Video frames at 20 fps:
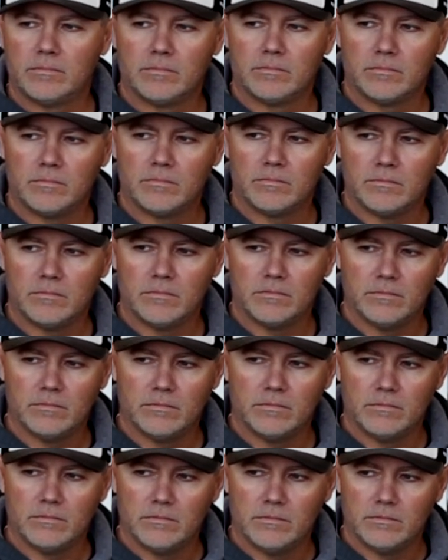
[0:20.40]

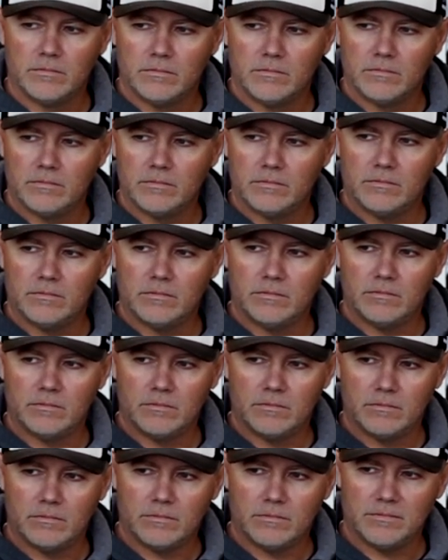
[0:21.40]

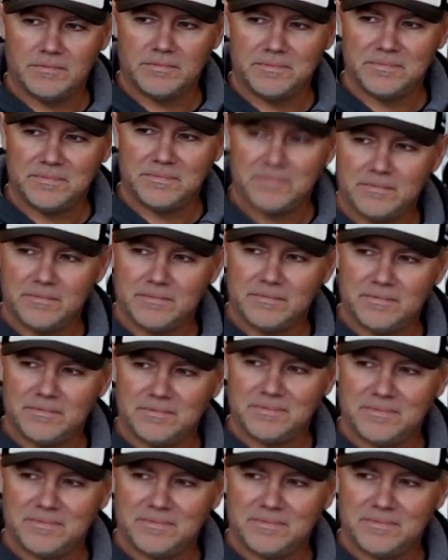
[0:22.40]
(not speaking)